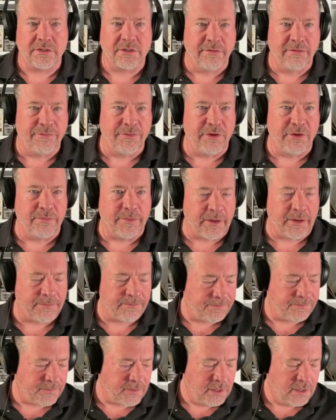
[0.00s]
Good for you, man.
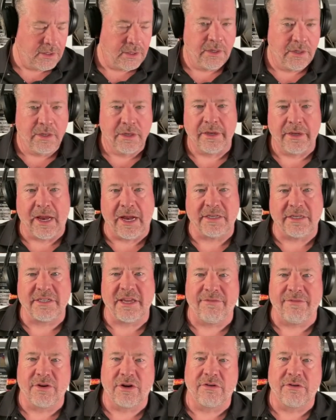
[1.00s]
Guys,
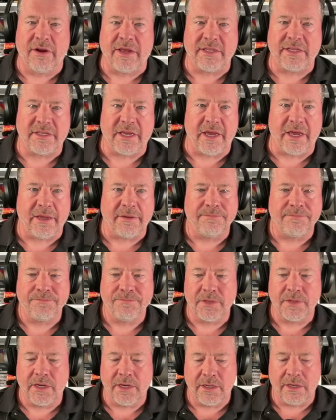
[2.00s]
have a great day.
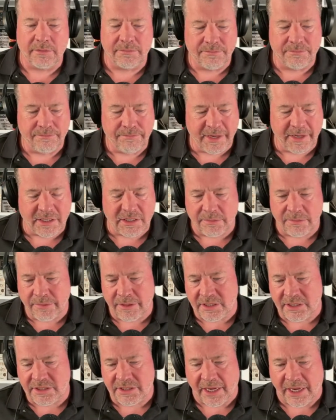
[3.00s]
Make
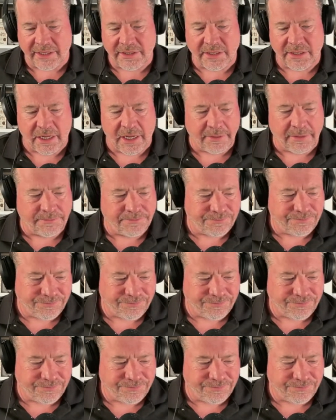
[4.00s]
somebody's day today.